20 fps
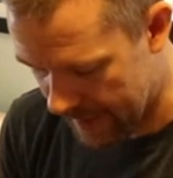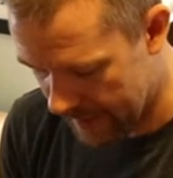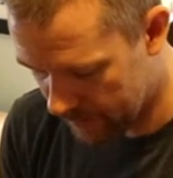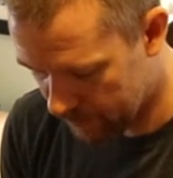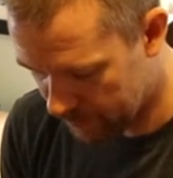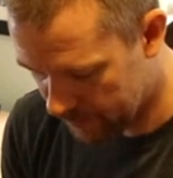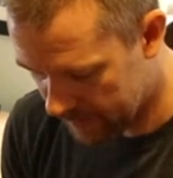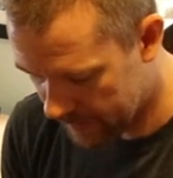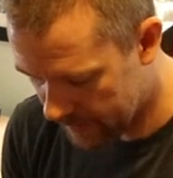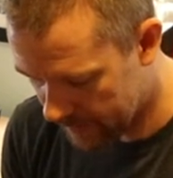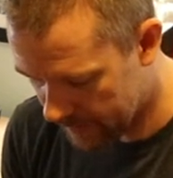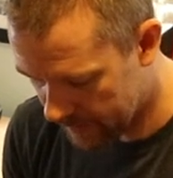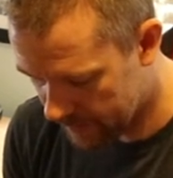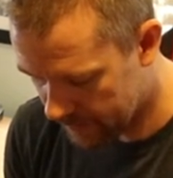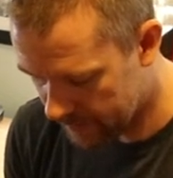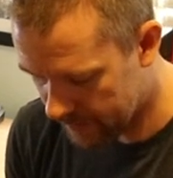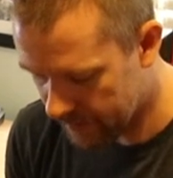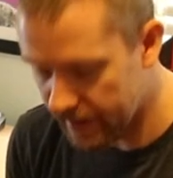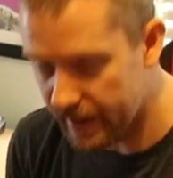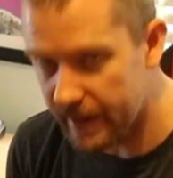
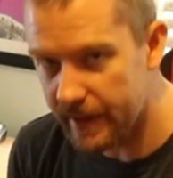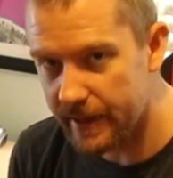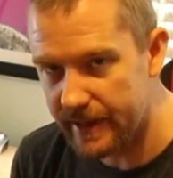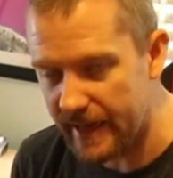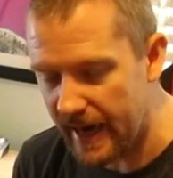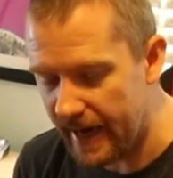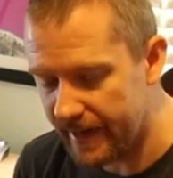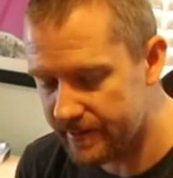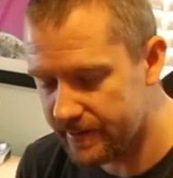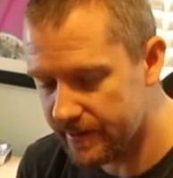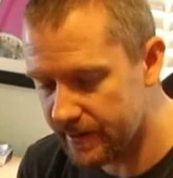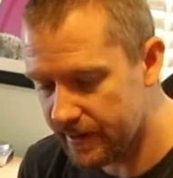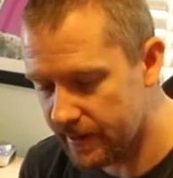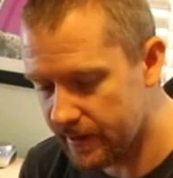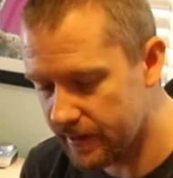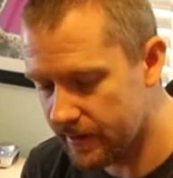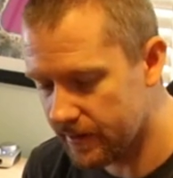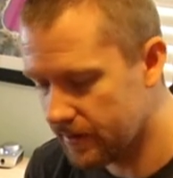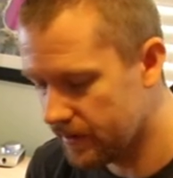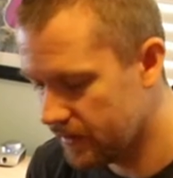
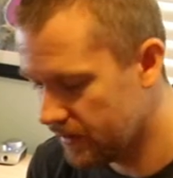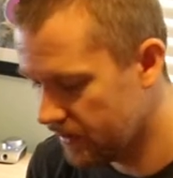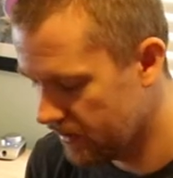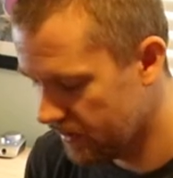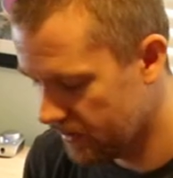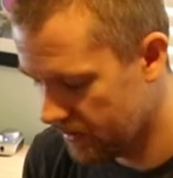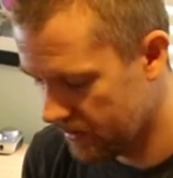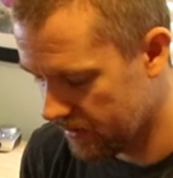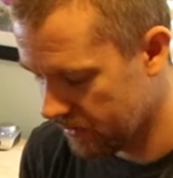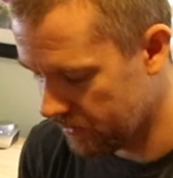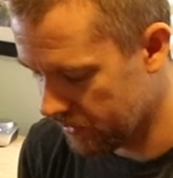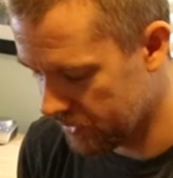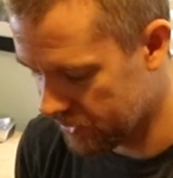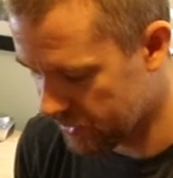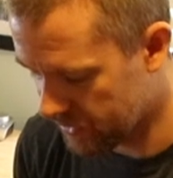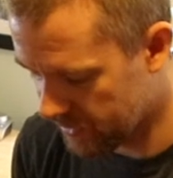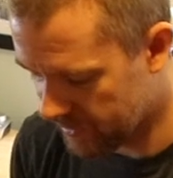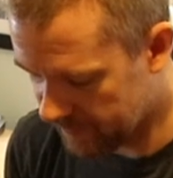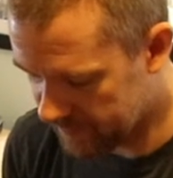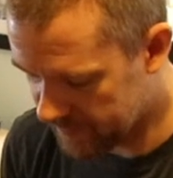LPE19,
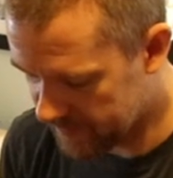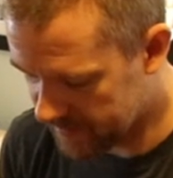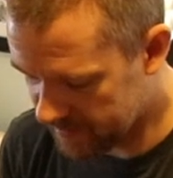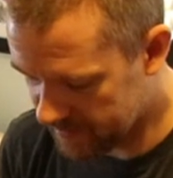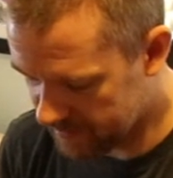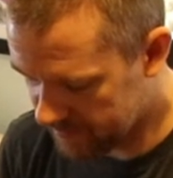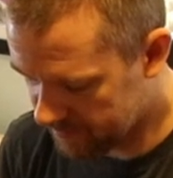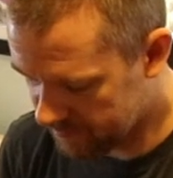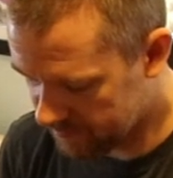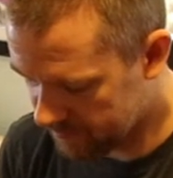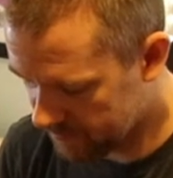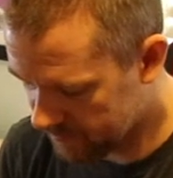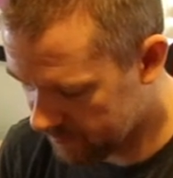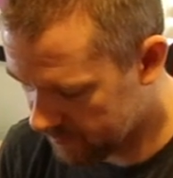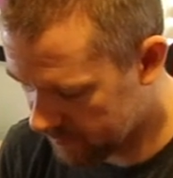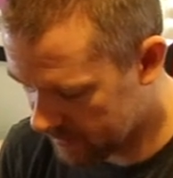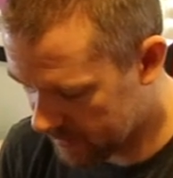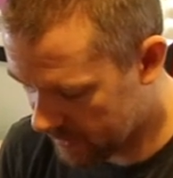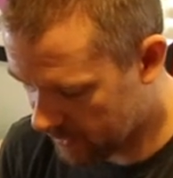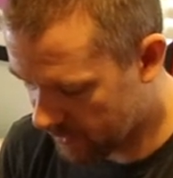which gives
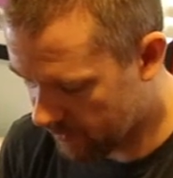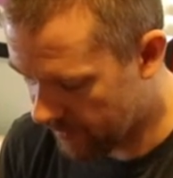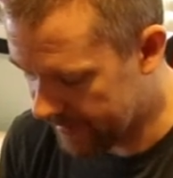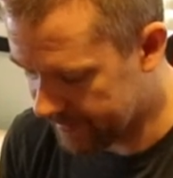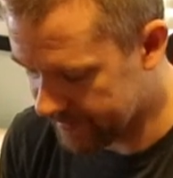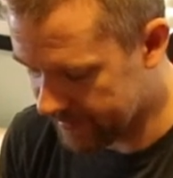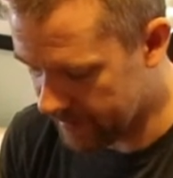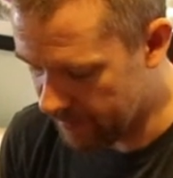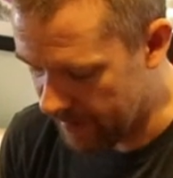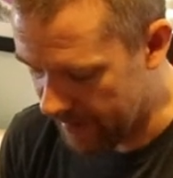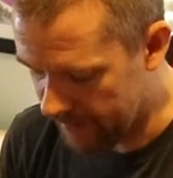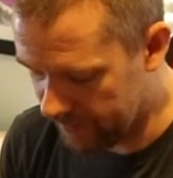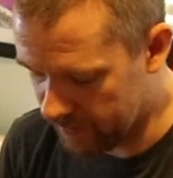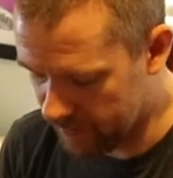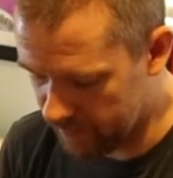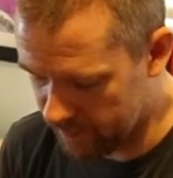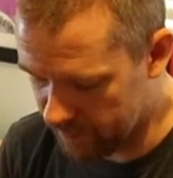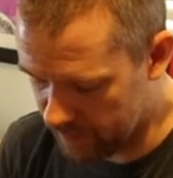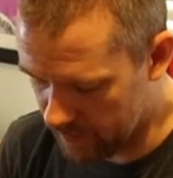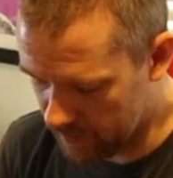crazy amount
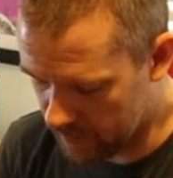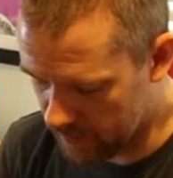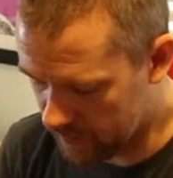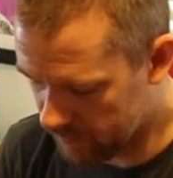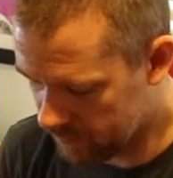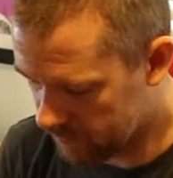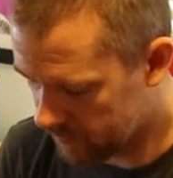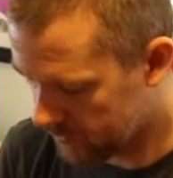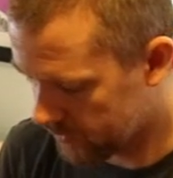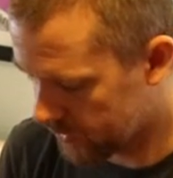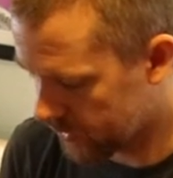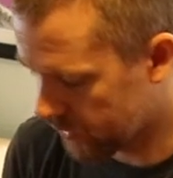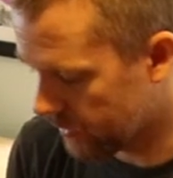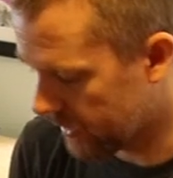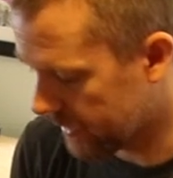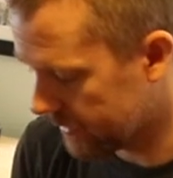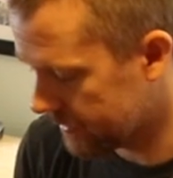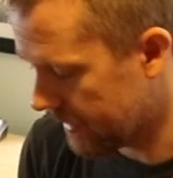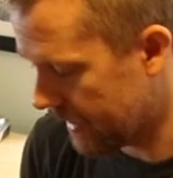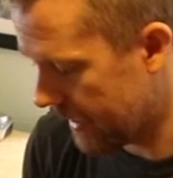of
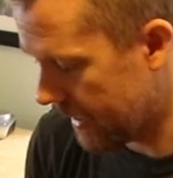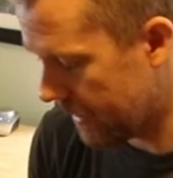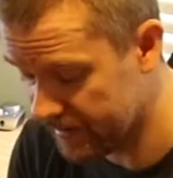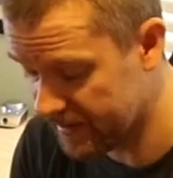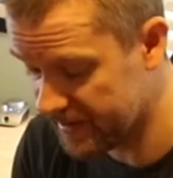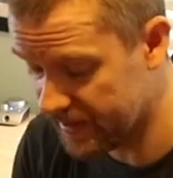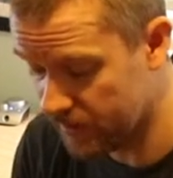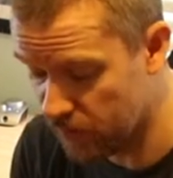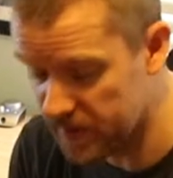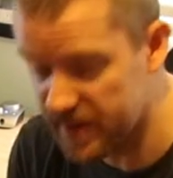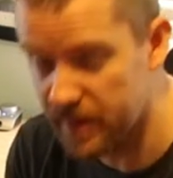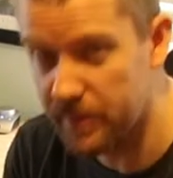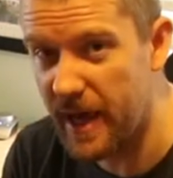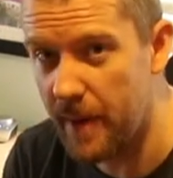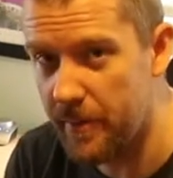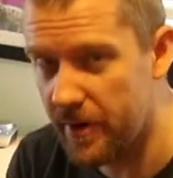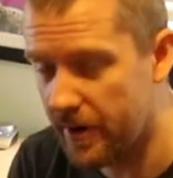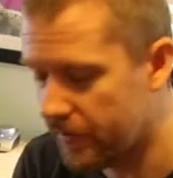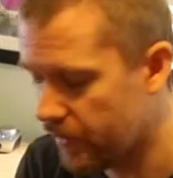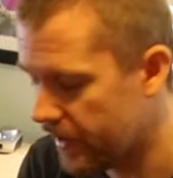shooting time. It's an awesome
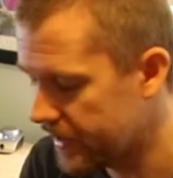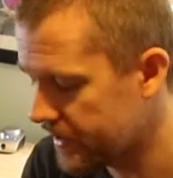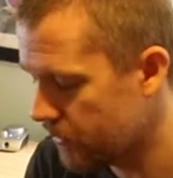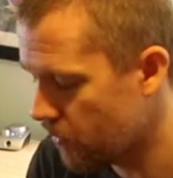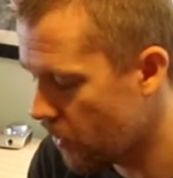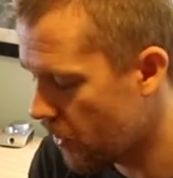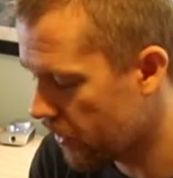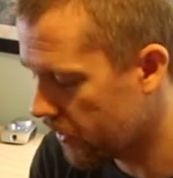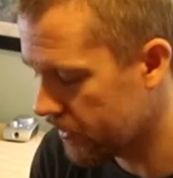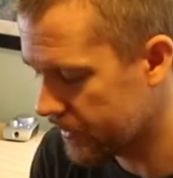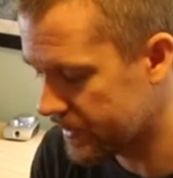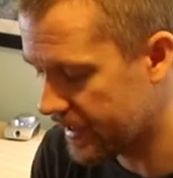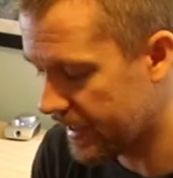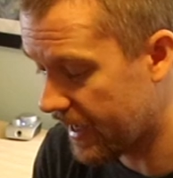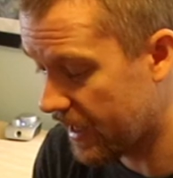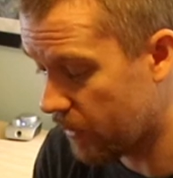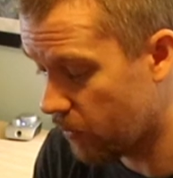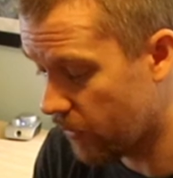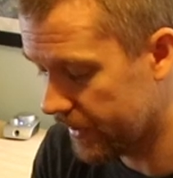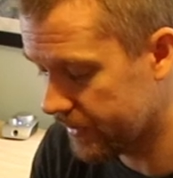camera, crazy workhorse. I
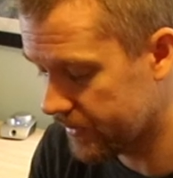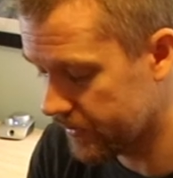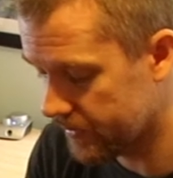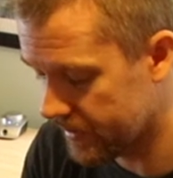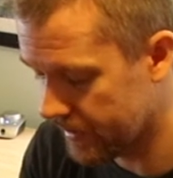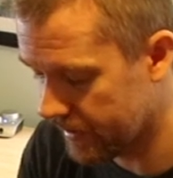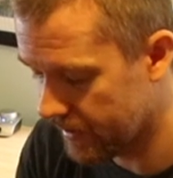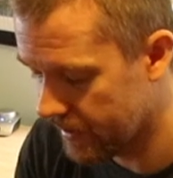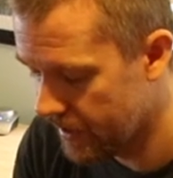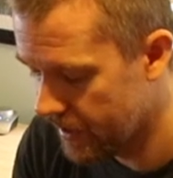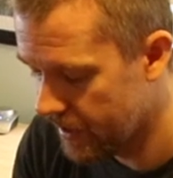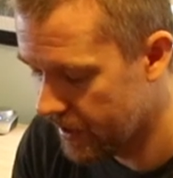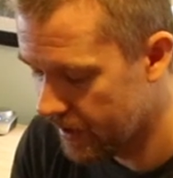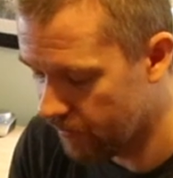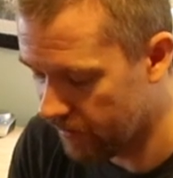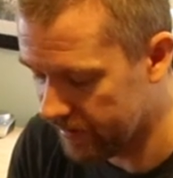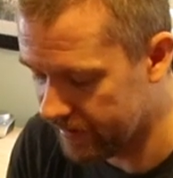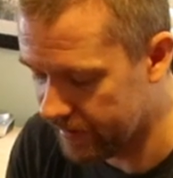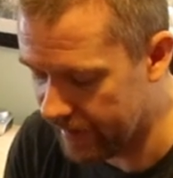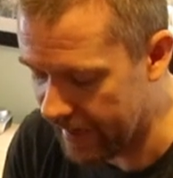can't wait to see
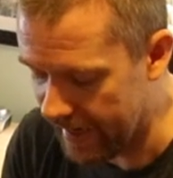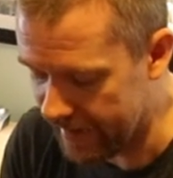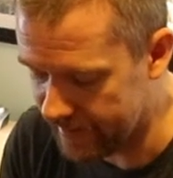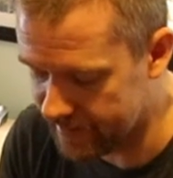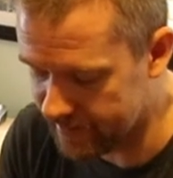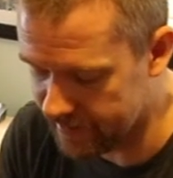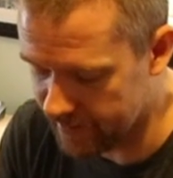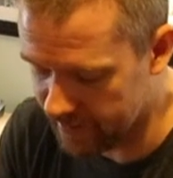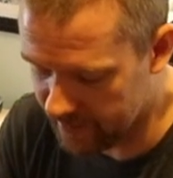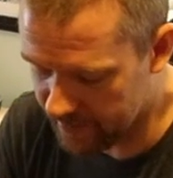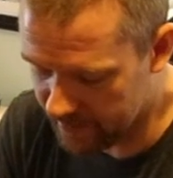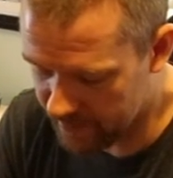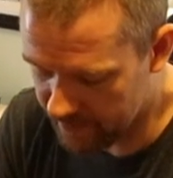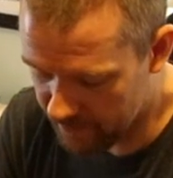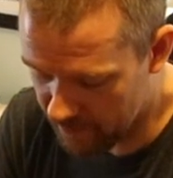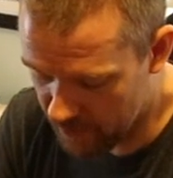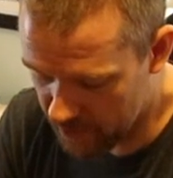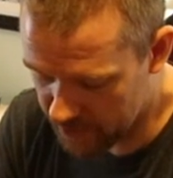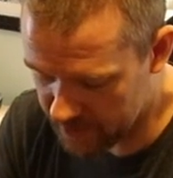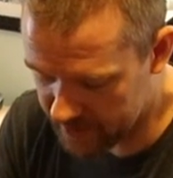what the next
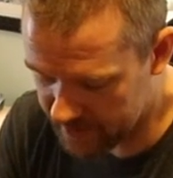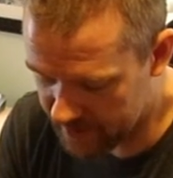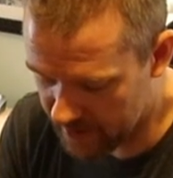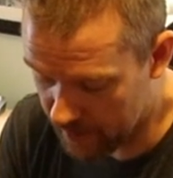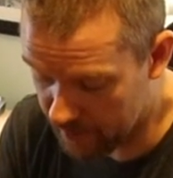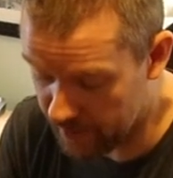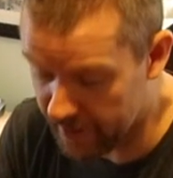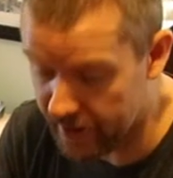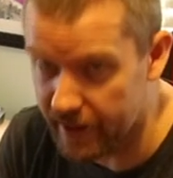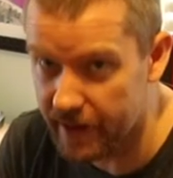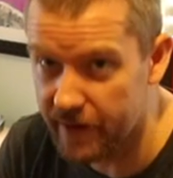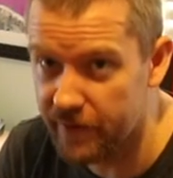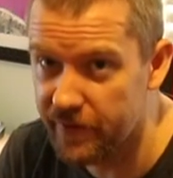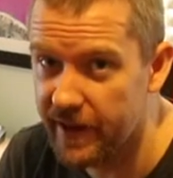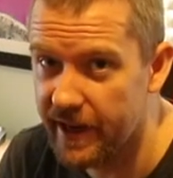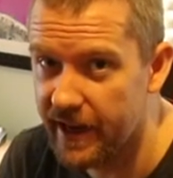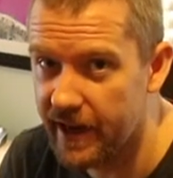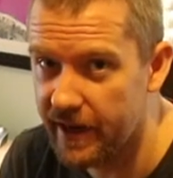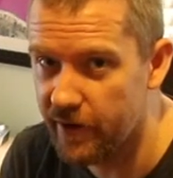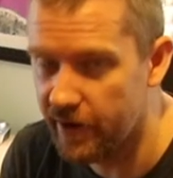version is gonna be, if
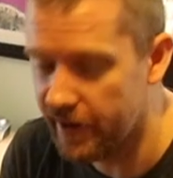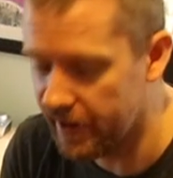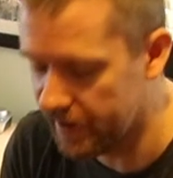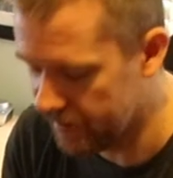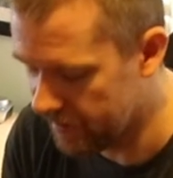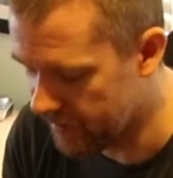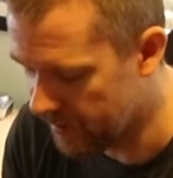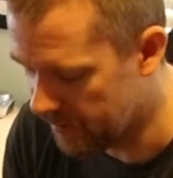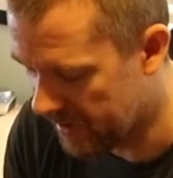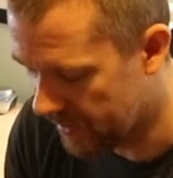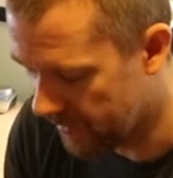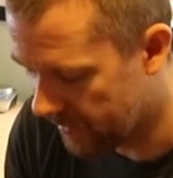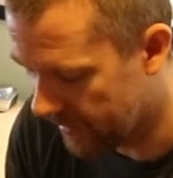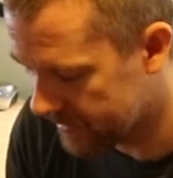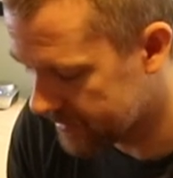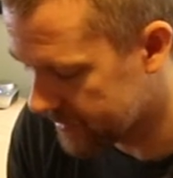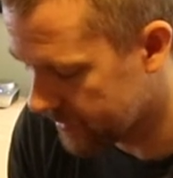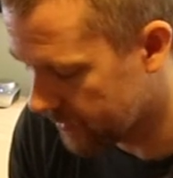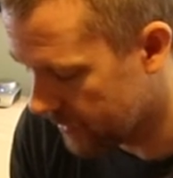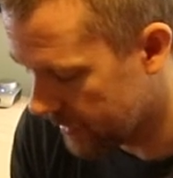they are going
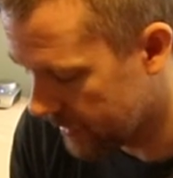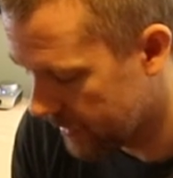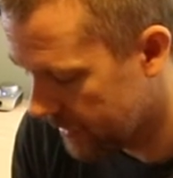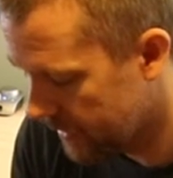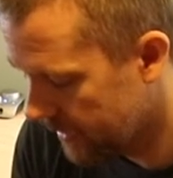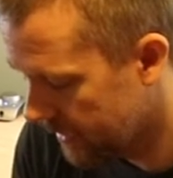mirrorless or